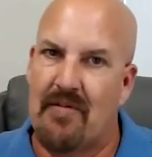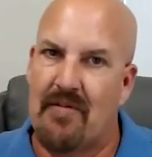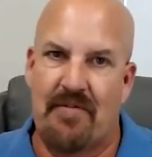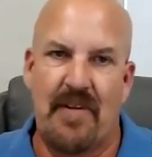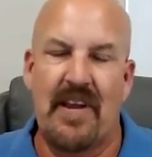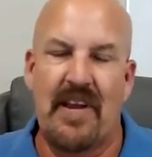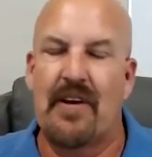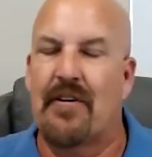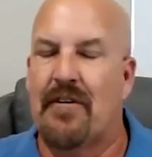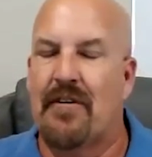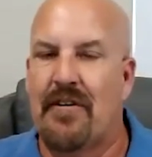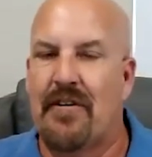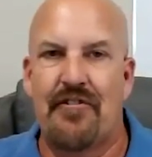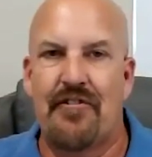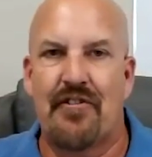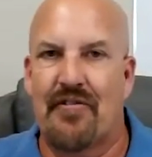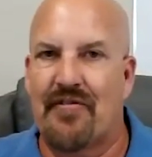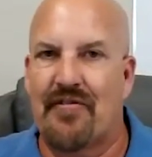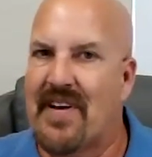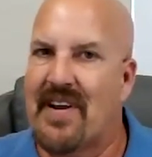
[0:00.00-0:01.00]
use
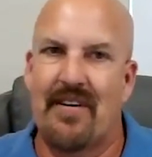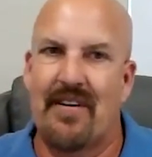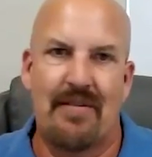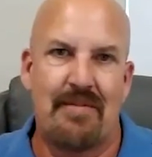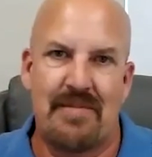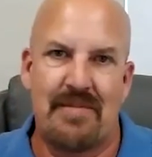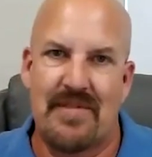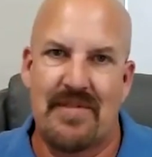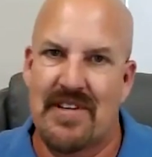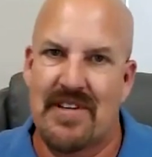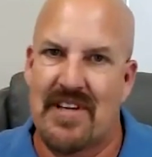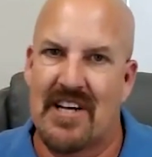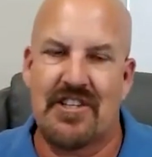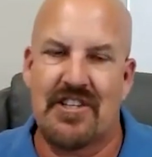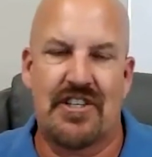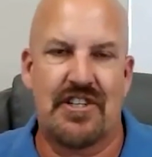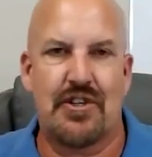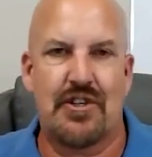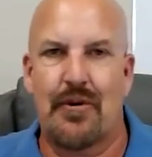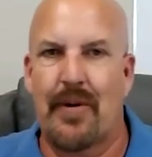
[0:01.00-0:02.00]
your finger,
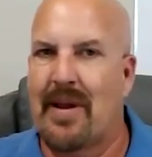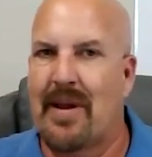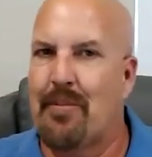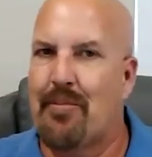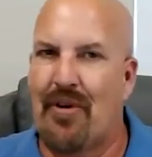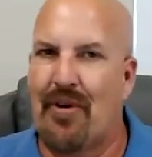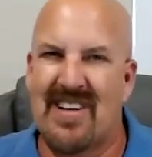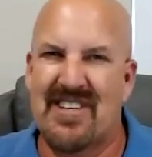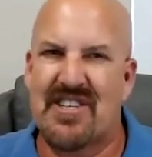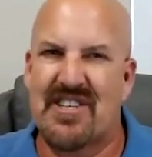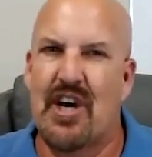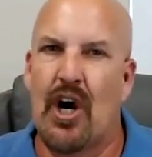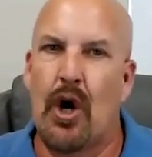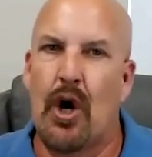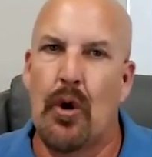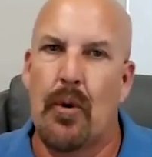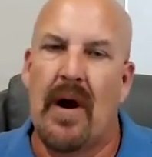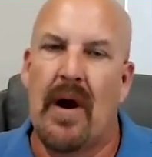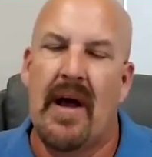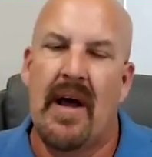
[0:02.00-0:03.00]
touch the screen, press
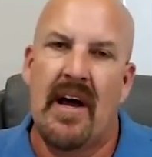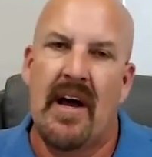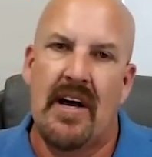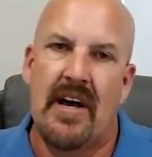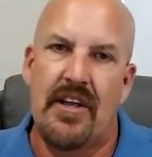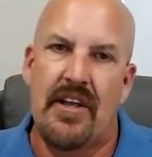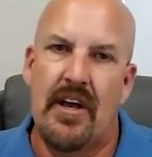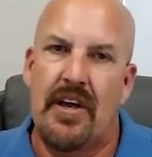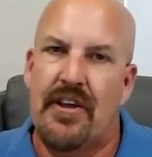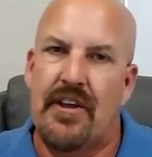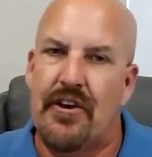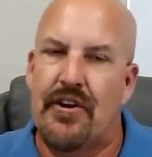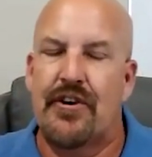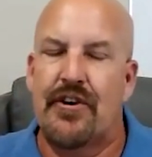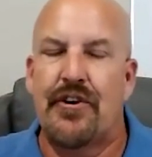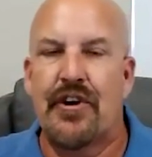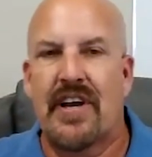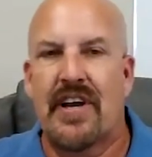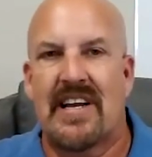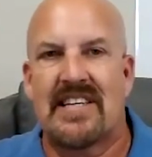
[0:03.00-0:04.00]
go.
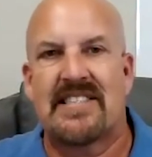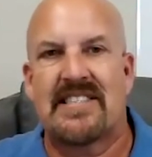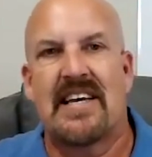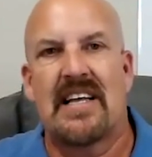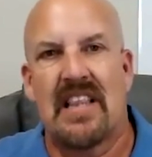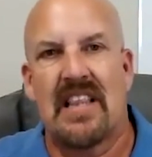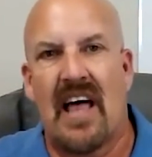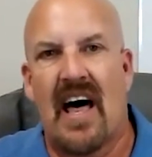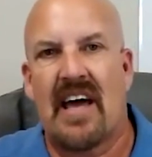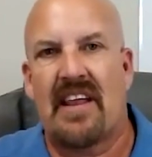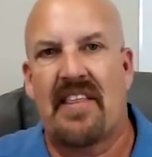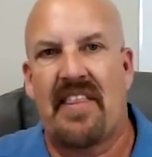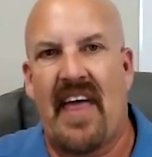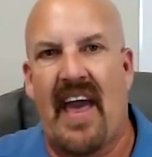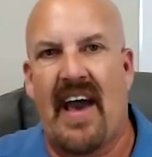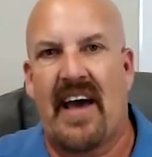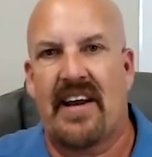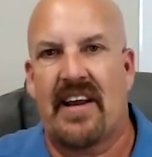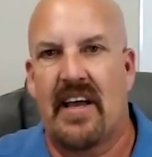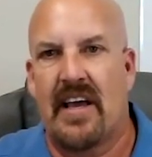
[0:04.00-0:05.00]
You're going to see a lot of
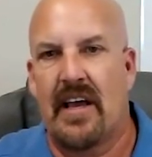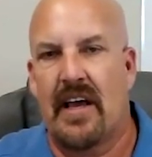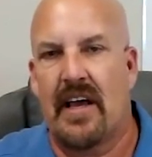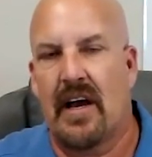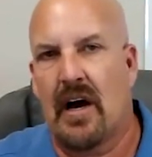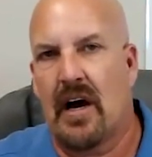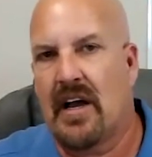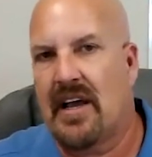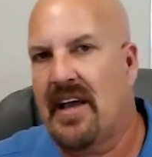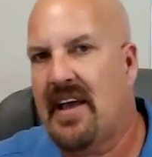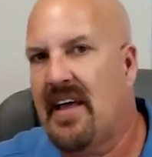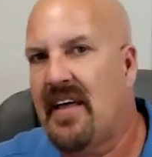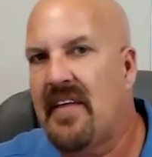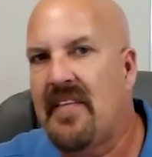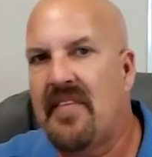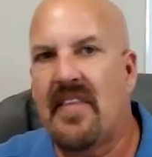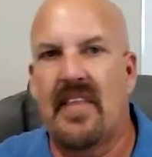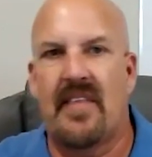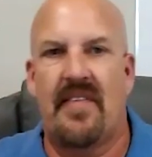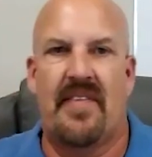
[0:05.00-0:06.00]
that
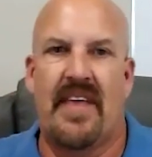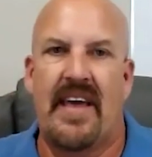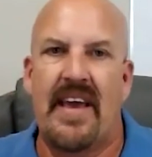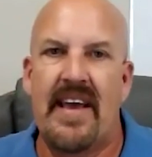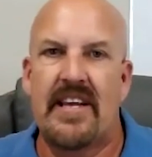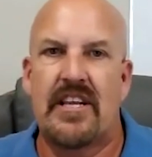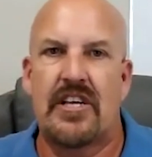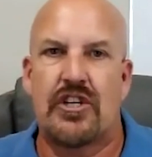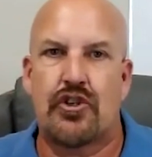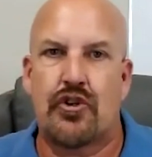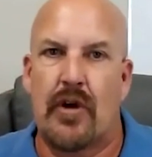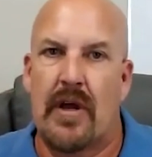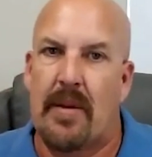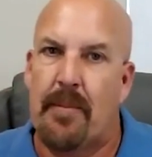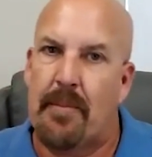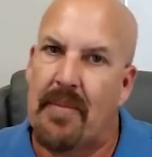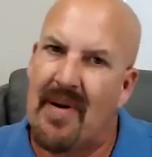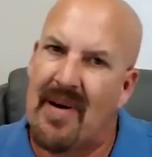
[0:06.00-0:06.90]
in the industry.